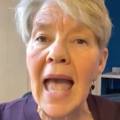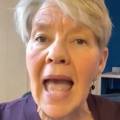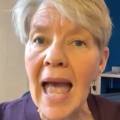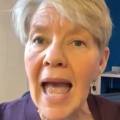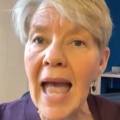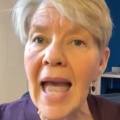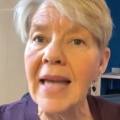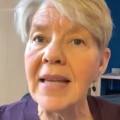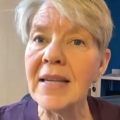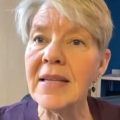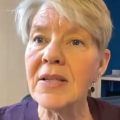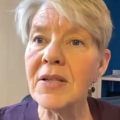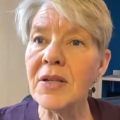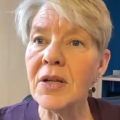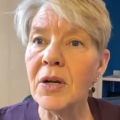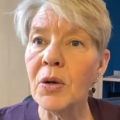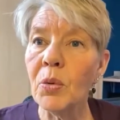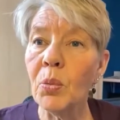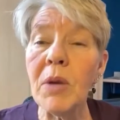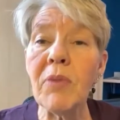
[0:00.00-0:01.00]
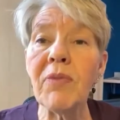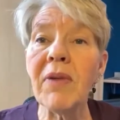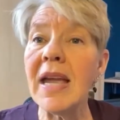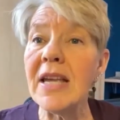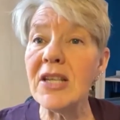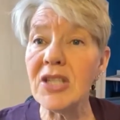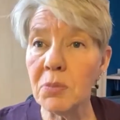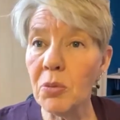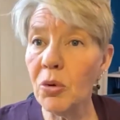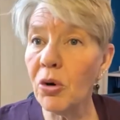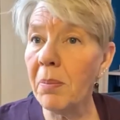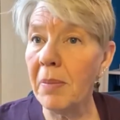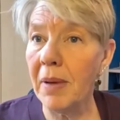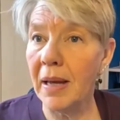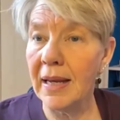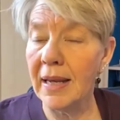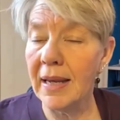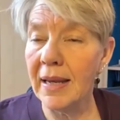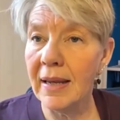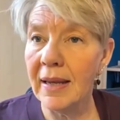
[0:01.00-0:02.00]
And we raised more
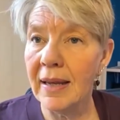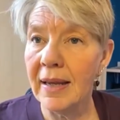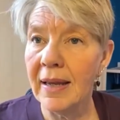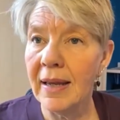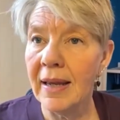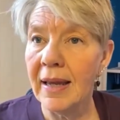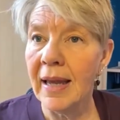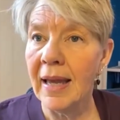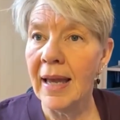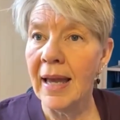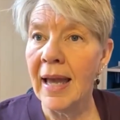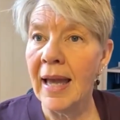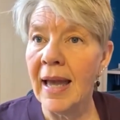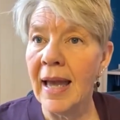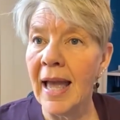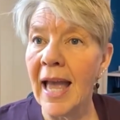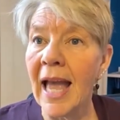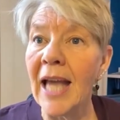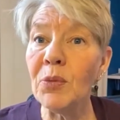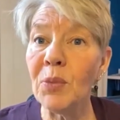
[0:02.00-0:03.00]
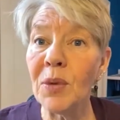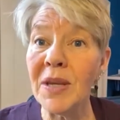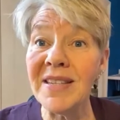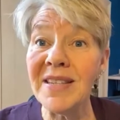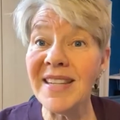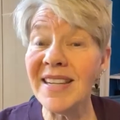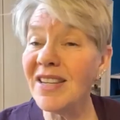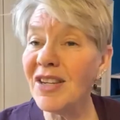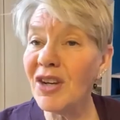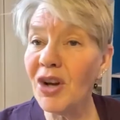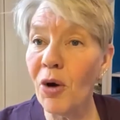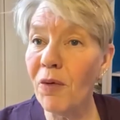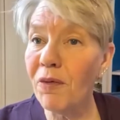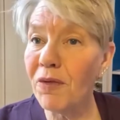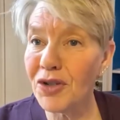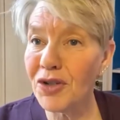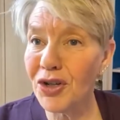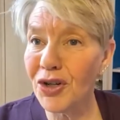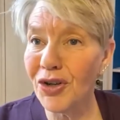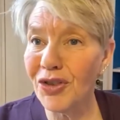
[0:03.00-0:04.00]
money and we didn't
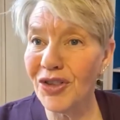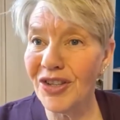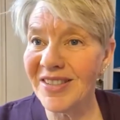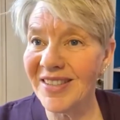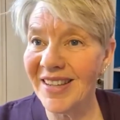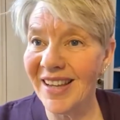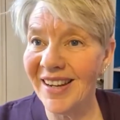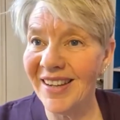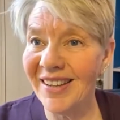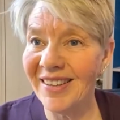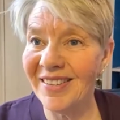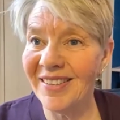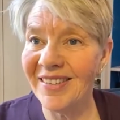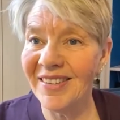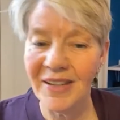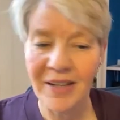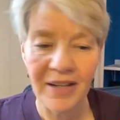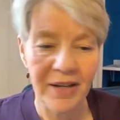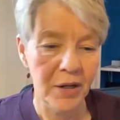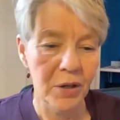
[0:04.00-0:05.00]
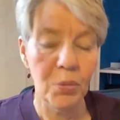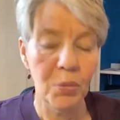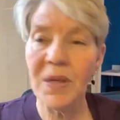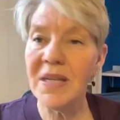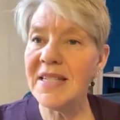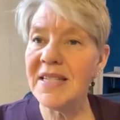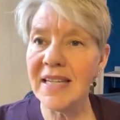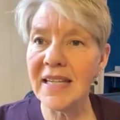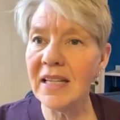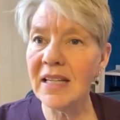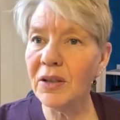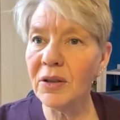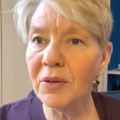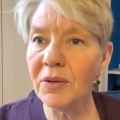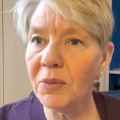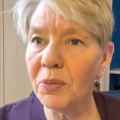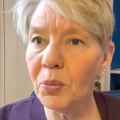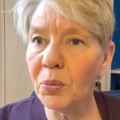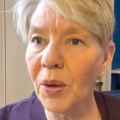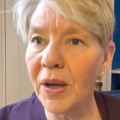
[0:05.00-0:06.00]
overturn the Senate. We didn't